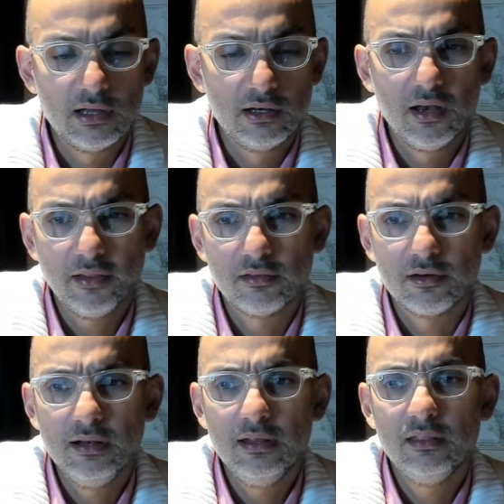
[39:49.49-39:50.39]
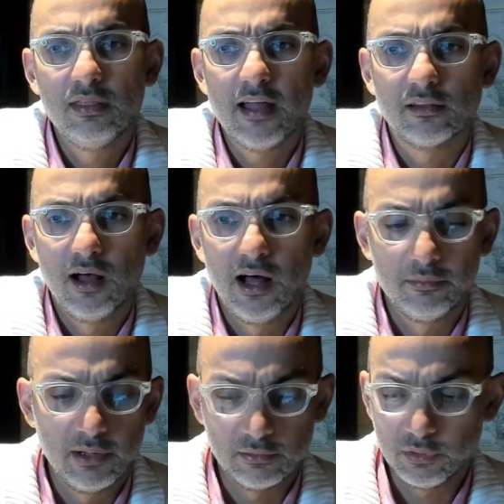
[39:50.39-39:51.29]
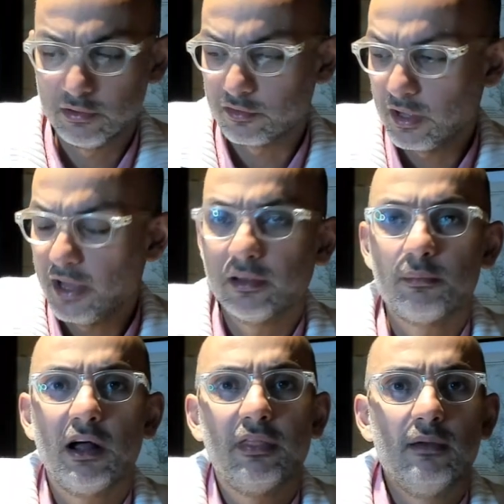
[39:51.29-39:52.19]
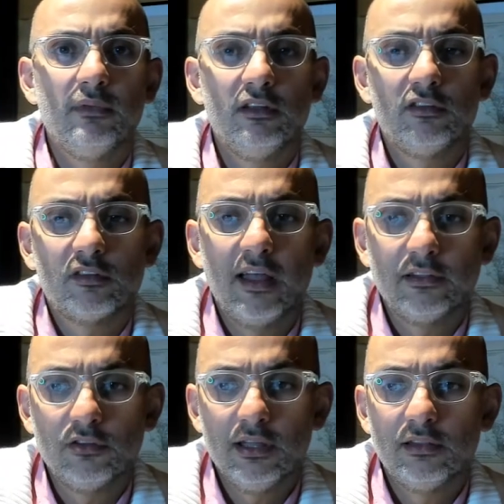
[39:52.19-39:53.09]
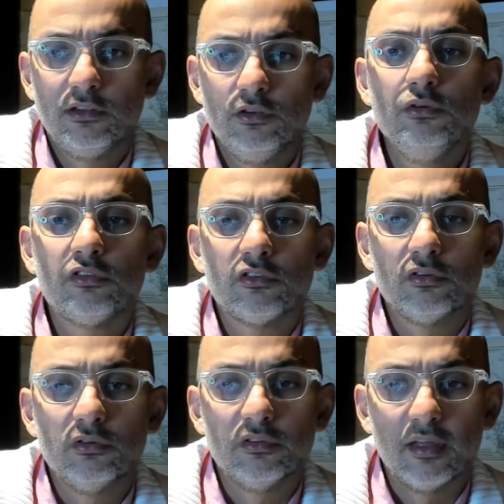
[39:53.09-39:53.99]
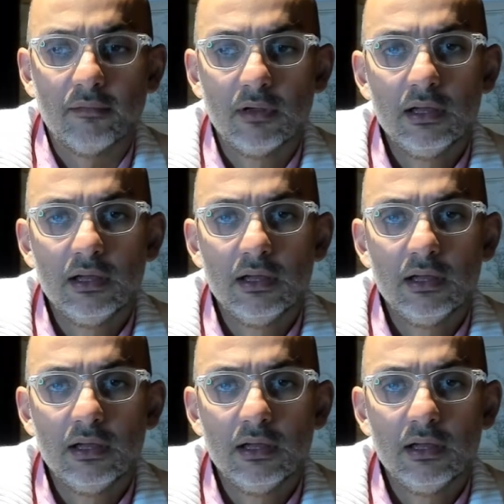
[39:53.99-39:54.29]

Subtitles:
not really that hard, but what is hard about them is like to get used to them.